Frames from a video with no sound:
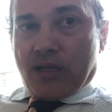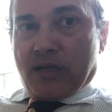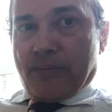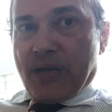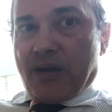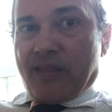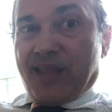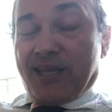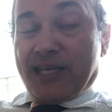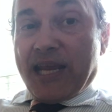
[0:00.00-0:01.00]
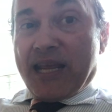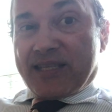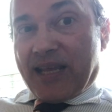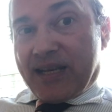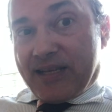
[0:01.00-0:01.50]
Compared to today,
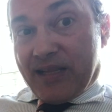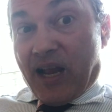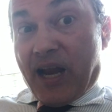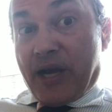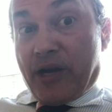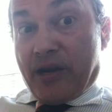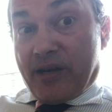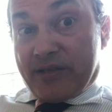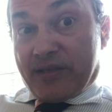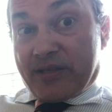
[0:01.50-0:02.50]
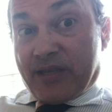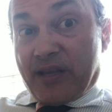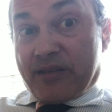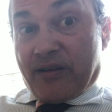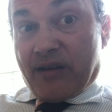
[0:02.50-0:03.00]
it's like iron is the
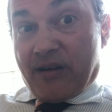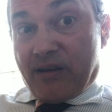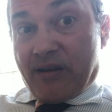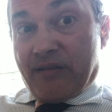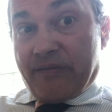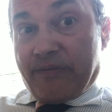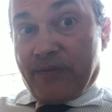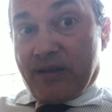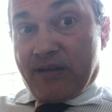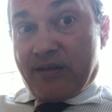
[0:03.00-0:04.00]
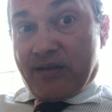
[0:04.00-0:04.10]
center of the